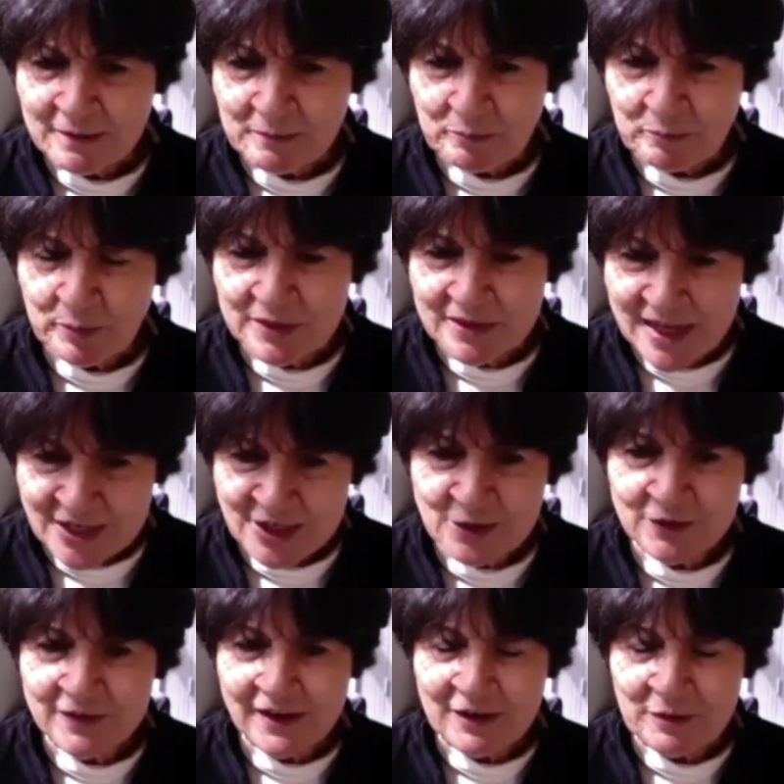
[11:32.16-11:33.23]
but then you
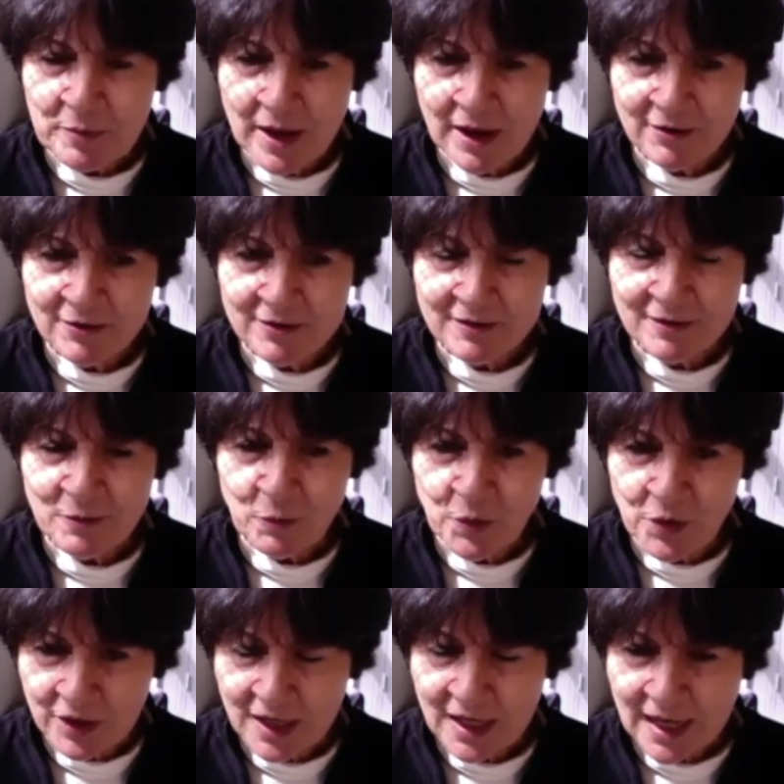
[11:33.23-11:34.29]
set about
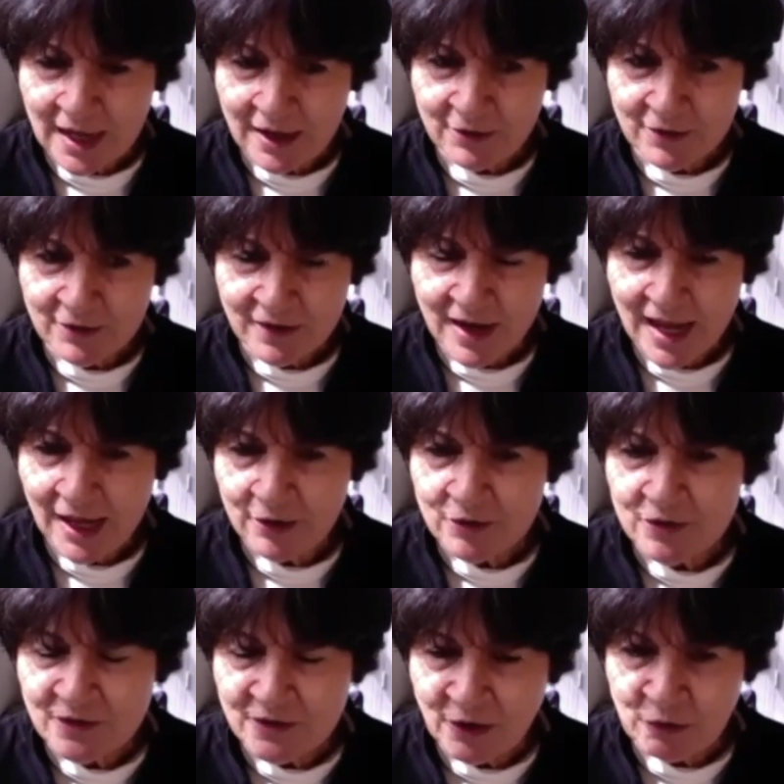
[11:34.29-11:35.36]
working out how to
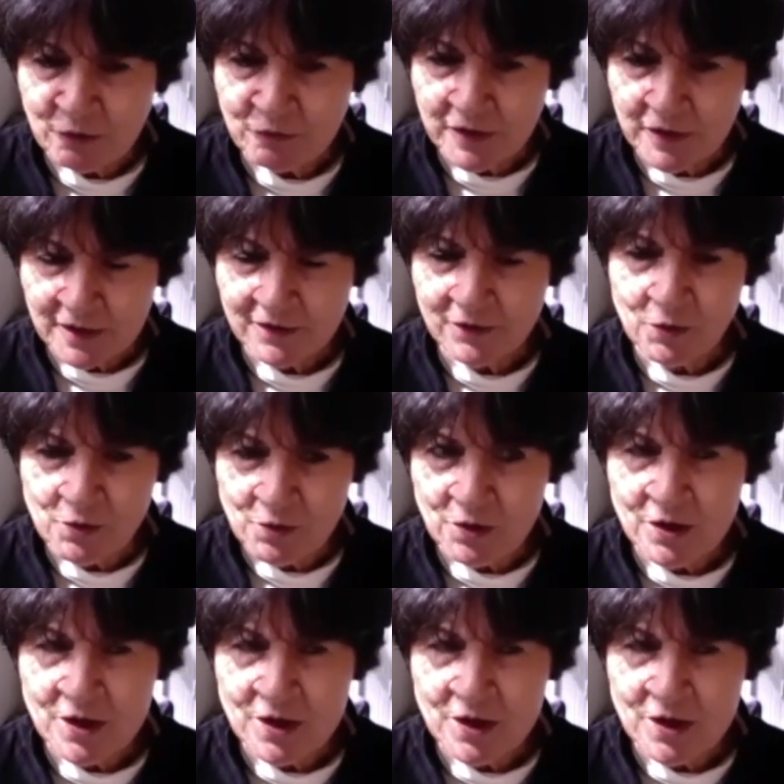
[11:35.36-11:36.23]
solve it or